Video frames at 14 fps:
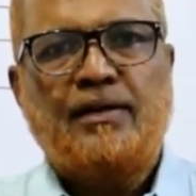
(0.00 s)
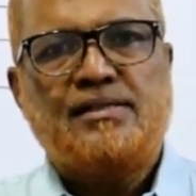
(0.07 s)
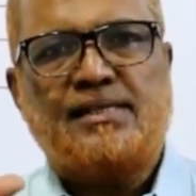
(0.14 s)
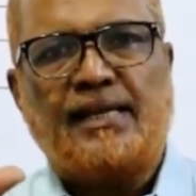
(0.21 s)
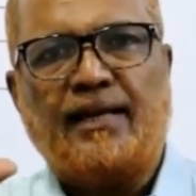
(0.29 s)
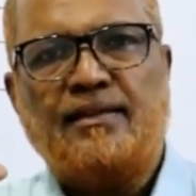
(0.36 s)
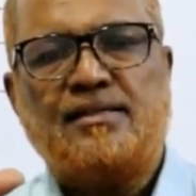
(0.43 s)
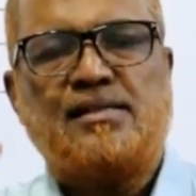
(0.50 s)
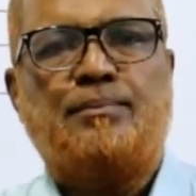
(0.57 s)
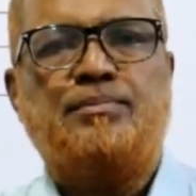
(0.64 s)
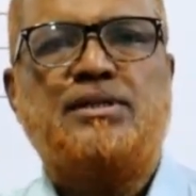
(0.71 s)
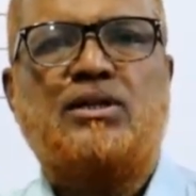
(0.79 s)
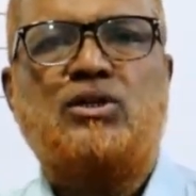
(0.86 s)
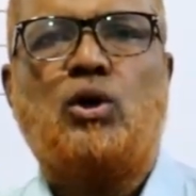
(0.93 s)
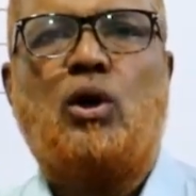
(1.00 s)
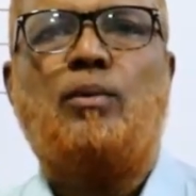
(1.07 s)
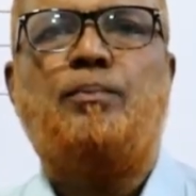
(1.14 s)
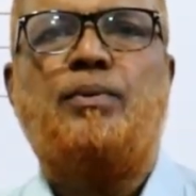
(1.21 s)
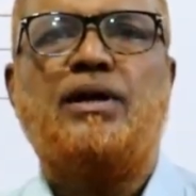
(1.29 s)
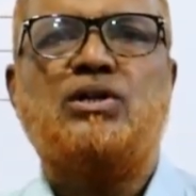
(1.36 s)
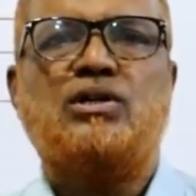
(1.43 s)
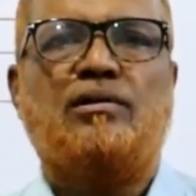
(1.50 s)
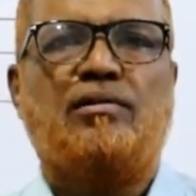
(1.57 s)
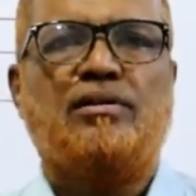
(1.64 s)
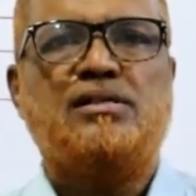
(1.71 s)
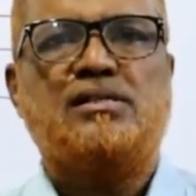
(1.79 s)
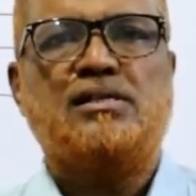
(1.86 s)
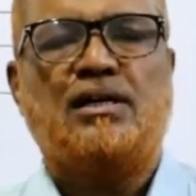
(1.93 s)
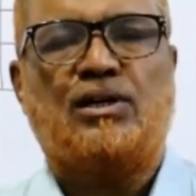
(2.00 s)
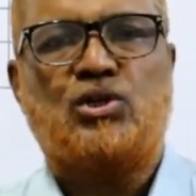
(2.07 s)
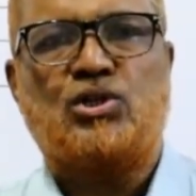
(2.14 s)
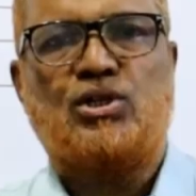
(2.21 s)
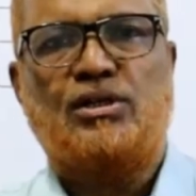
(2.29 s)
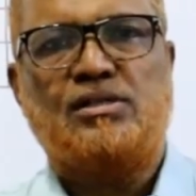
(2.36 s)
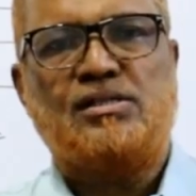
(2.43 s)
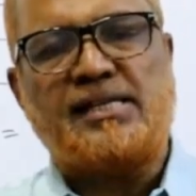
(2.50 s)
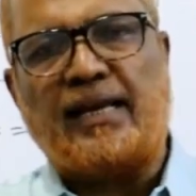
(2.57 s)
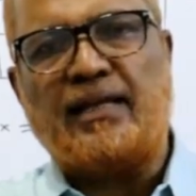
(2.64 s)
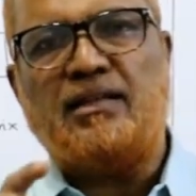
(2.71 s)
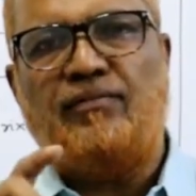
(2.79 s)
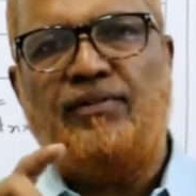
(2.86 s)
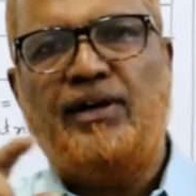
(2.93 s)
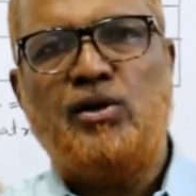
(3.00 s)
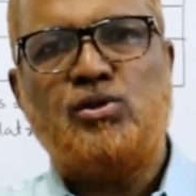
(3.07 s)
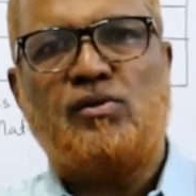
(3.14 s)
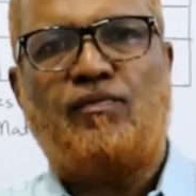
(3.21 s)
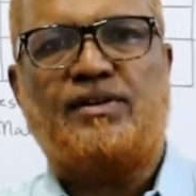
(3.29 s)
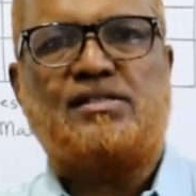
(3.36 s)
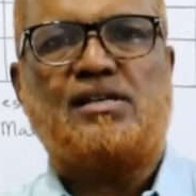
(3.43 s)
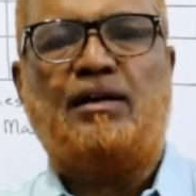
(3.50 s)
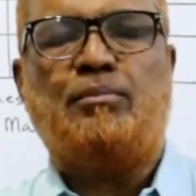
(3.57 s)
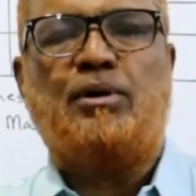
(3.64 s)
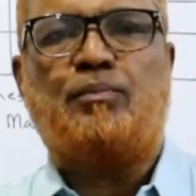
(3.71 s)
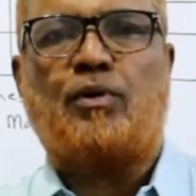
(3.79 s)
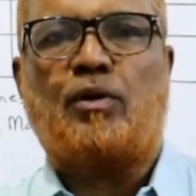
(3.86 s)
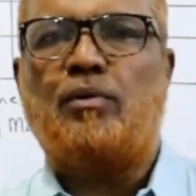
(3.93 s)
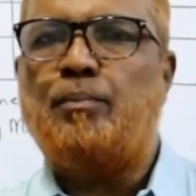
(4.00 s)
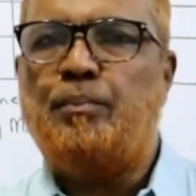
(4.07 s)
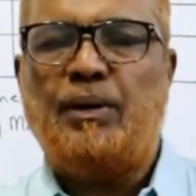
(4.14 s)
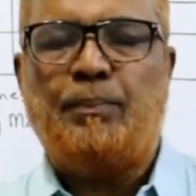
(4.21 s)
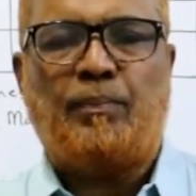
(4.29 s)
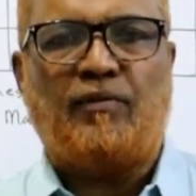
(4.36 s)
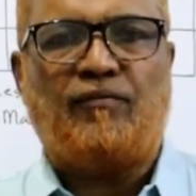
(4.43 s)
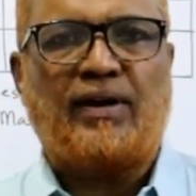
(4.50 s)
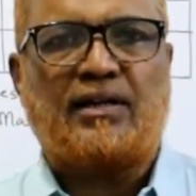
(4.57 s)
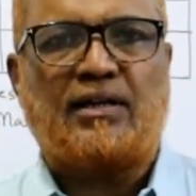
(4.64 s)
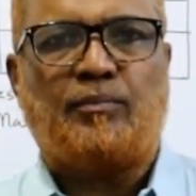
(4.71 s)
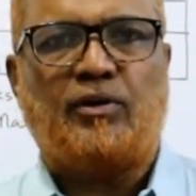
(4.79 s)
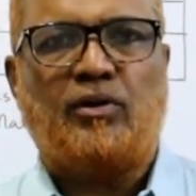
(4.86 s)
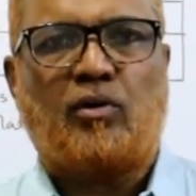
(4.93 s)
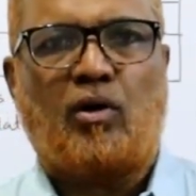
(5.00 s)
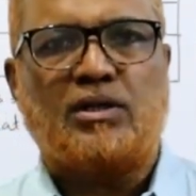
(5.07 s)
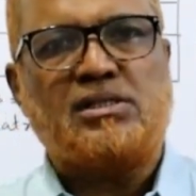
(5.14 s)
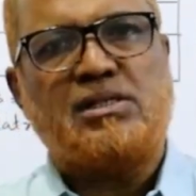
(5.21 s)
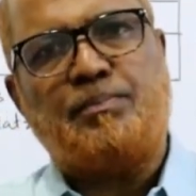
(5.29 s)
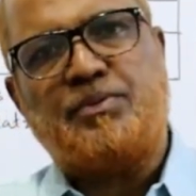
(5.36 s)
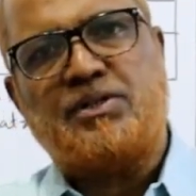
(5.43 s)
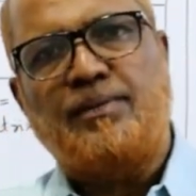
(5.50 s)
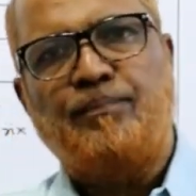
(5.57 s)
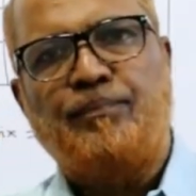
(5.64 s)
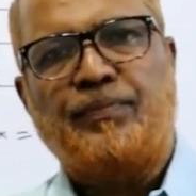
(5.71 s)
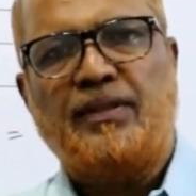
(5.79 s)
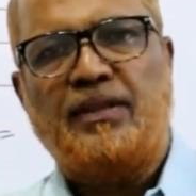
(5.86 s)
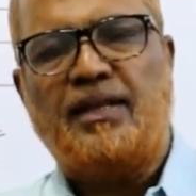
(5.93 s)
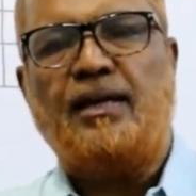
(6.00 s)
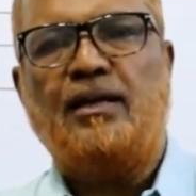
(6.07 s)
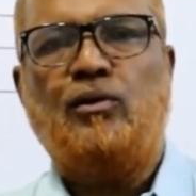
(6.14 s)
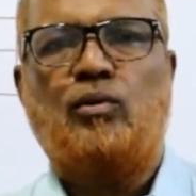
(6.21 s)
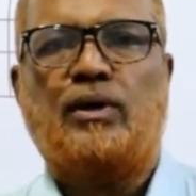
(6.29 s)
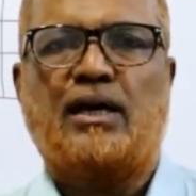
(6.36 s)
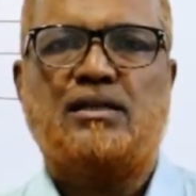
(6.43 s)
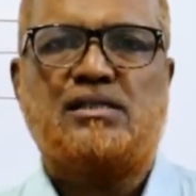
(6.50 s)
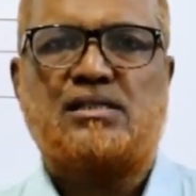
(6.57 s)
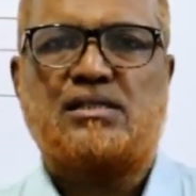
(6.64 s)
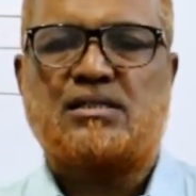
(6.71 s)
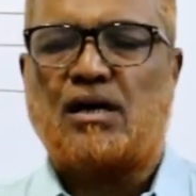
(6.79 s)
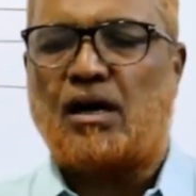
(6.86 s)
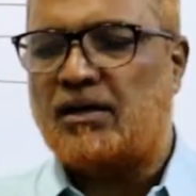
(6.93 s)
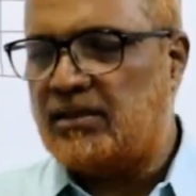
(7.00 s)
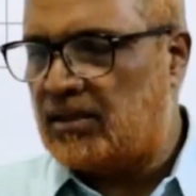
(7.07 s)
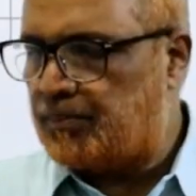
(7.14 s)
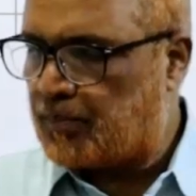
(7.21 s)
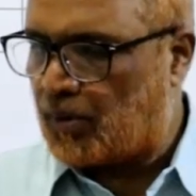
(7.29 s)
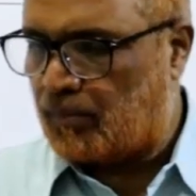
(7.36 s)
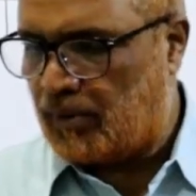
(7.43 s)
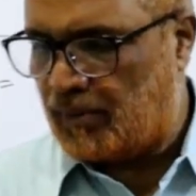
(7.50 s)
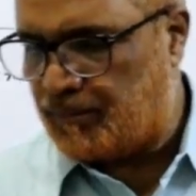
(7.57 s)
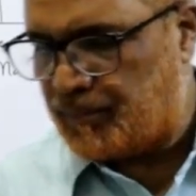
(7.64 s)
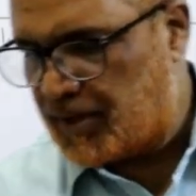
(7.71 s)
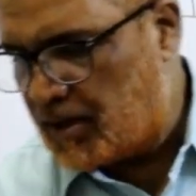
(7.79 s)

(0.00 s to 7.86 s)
Select the subject operation research. Select the videos of assignment problem. Be perfect about the concept. Then you can start the problem.